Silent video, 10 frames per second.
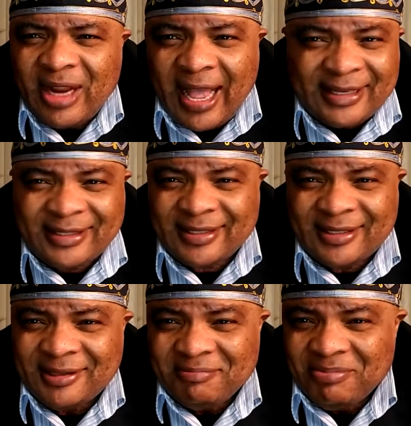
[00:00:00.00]

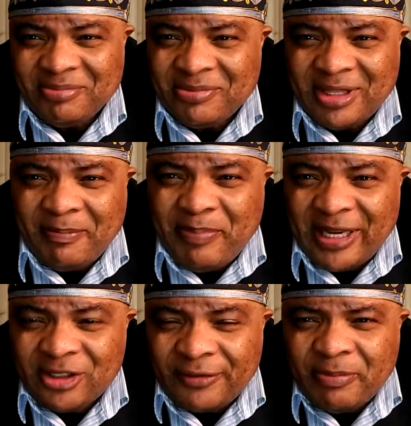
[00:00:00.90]
As the
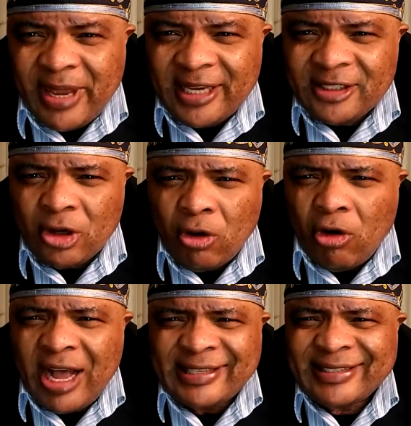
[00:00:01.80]
best of the best,
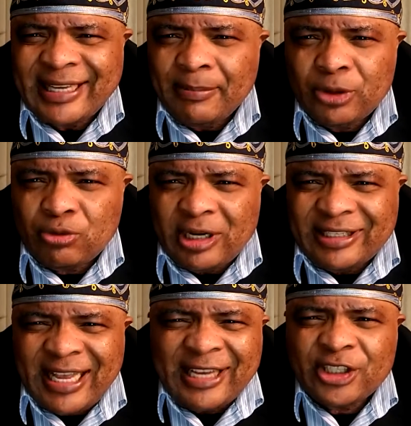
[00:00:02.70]
or as
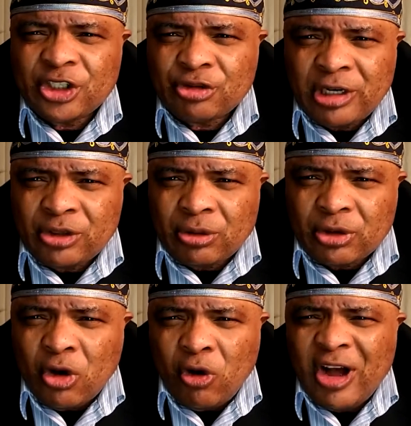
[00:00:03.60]
saboteurs, as
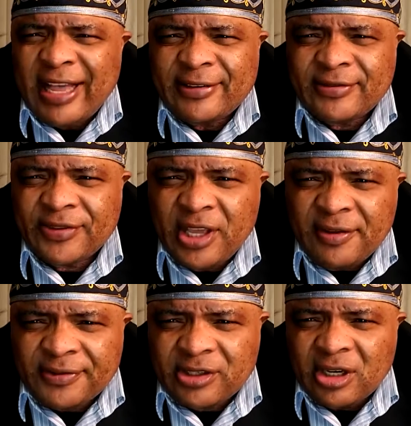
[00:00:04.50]
traitors, or as
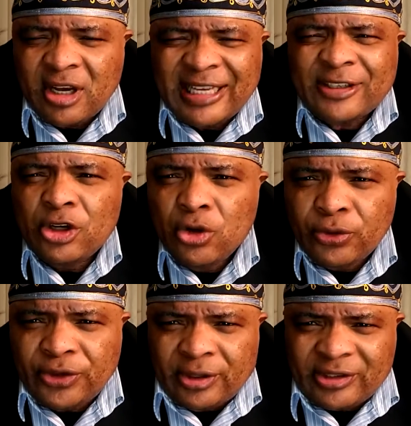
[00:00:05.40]
thieves, as
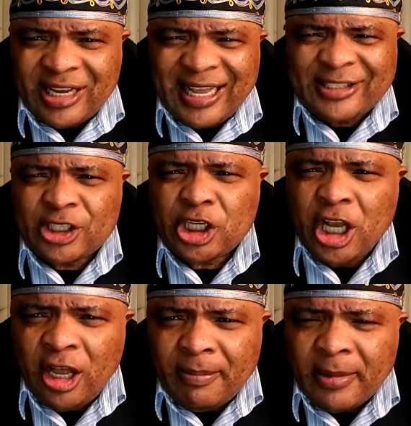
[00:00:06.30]
looters, as
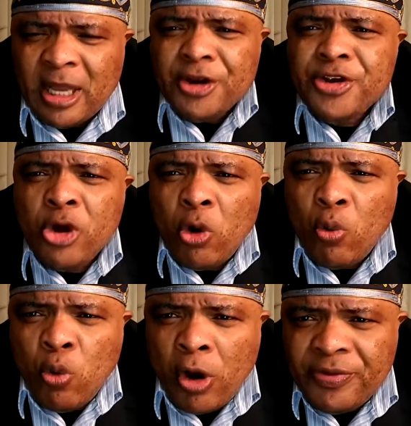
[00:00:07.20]
scum. No
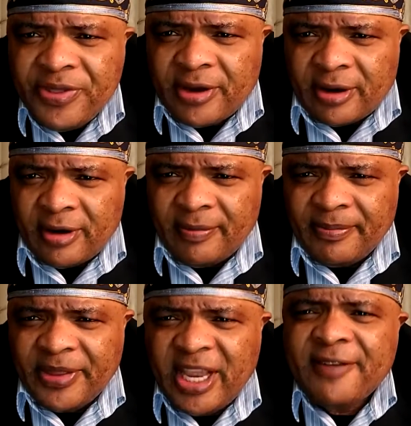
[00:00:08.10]
wonder
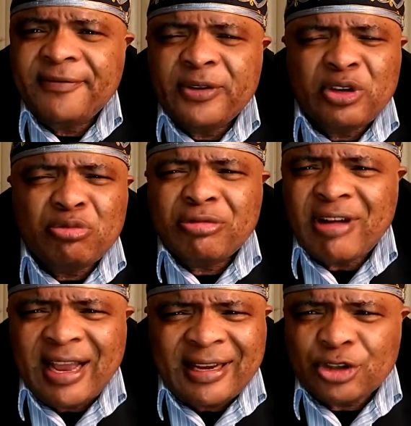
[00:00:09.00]
if
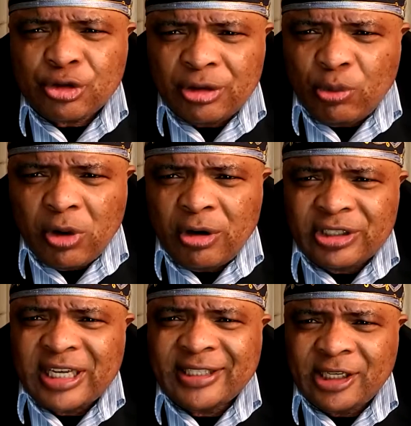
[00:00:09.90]
through the
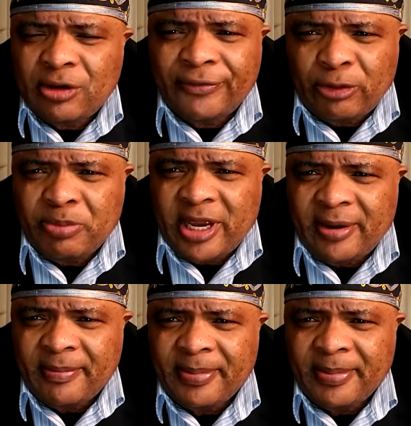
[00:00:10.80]
world there's xenophobia.